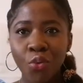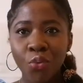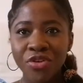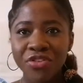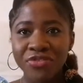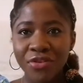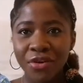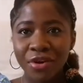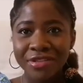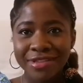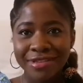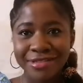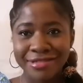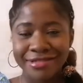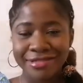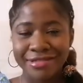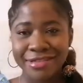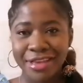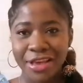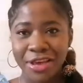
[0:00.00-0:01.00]
we saw
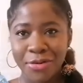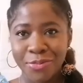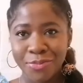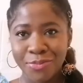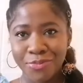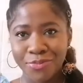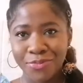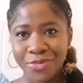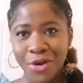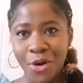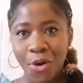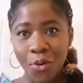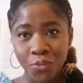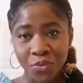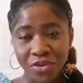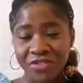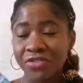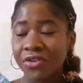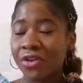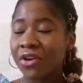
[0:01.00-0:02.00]
this. Um,
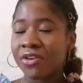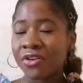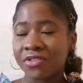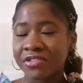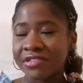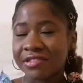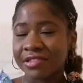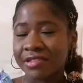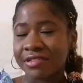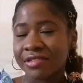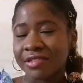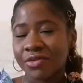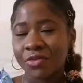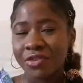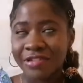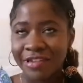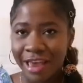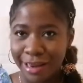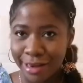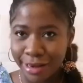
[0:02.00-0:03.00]
we saw horses,
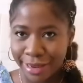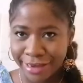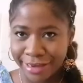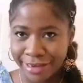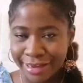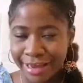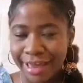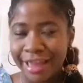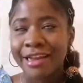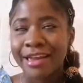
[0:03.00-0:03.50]
which I like.